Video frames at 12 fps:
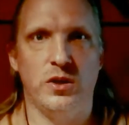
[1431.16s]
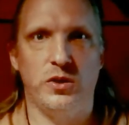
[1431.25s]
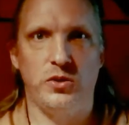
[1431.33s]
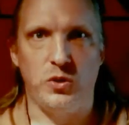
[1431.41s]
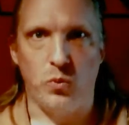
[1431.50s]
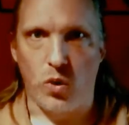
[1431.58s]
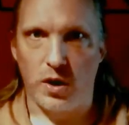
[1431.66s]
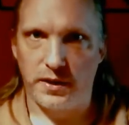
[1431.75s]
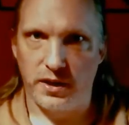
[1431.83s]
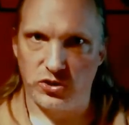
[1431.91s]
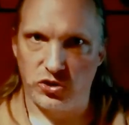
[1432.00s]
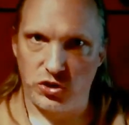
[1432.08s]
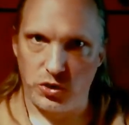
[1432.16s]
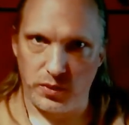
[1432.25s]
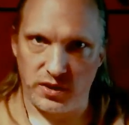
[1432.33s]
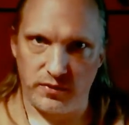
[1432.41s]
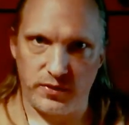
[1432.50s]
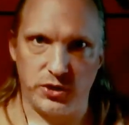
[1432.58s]
You walk in as two
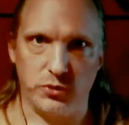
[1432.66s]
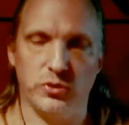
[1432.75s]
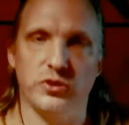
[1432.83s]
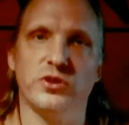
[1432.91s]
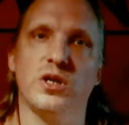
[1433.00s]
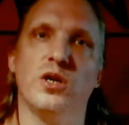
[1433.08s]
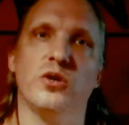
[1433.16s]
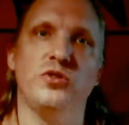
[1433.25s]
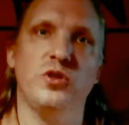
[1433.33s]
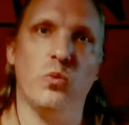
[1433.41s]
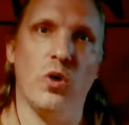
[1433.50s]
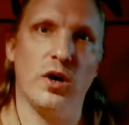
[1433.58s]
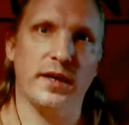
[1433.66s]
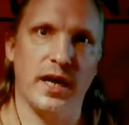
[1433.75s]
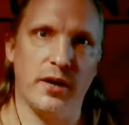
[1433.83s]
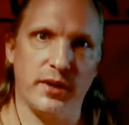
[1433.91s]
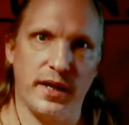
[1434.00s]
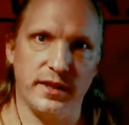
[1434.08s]
individuals, you walk
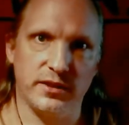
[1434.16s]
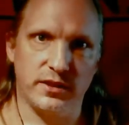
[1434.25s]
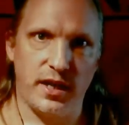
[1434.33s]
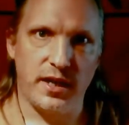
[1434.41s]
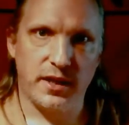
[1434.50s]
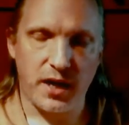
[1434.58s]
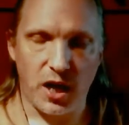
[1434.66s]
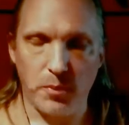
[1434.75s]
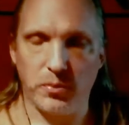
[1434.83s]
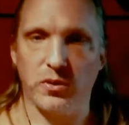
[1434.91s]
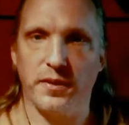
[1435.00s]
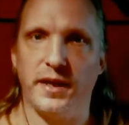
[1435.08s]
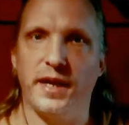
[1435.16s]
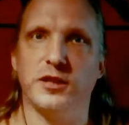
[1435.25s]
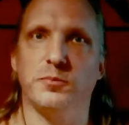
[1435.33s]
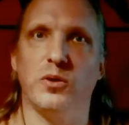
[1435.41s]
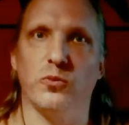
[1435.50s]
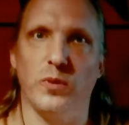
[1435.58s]
out as a couple that has
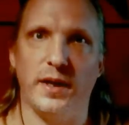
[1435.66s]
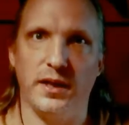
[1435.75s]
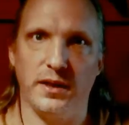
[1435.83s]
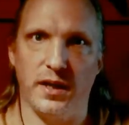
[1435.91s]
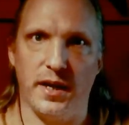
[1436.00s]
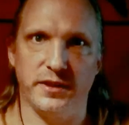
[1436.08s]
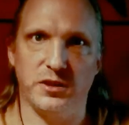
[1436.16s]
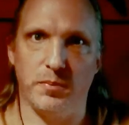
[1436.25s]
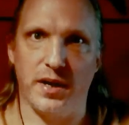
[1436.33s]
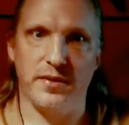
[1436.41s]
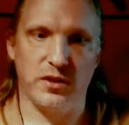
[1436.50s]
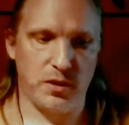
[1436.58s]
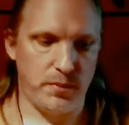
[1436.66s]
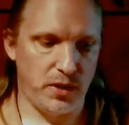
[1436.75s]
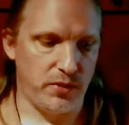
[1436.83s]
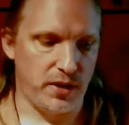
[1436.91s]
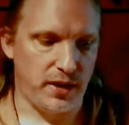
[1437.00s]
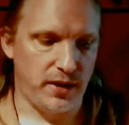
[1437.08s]
been recognized by the
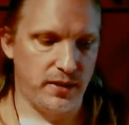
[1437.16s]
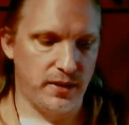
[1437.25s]
community.